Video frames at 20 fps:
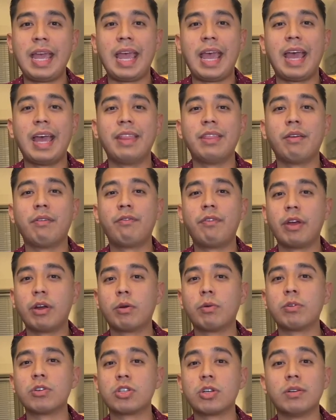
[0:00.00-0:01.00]
and the
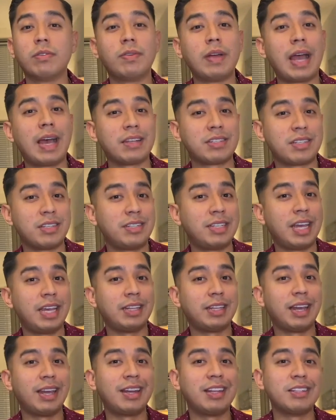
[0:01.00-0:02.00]
Federal Reserve has to take
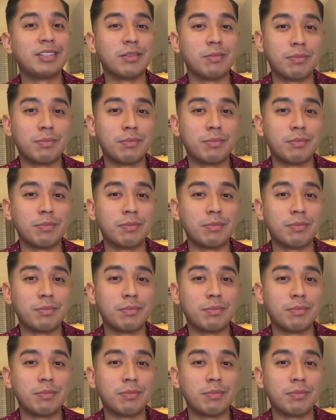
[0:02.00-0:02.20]
that into